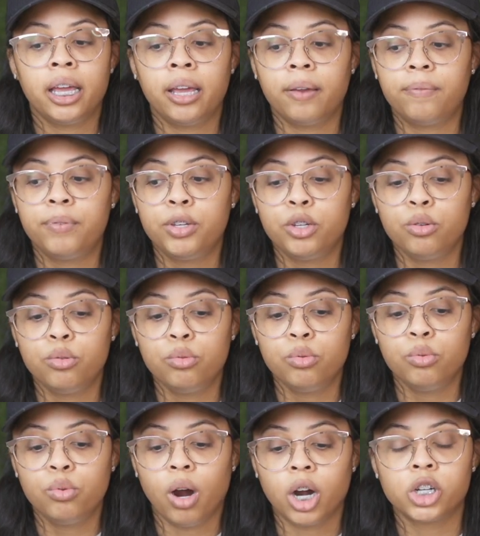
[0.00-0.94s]
if
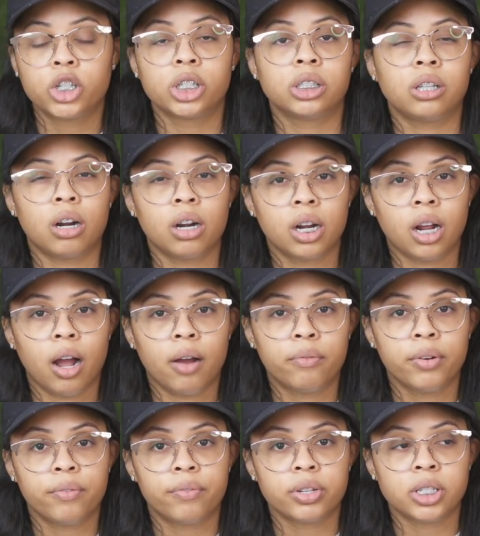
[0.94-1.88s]
you are just starting
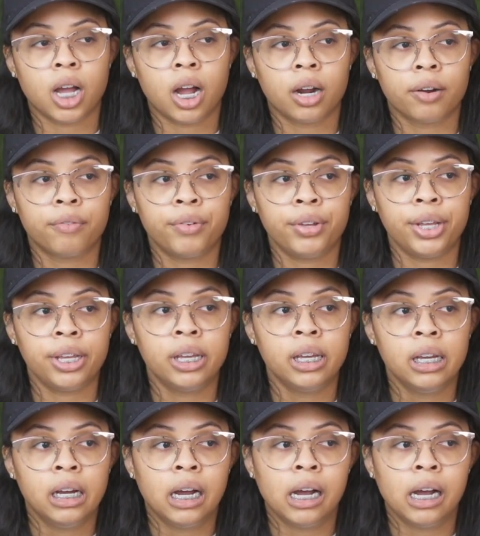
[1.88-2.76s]
off in photography.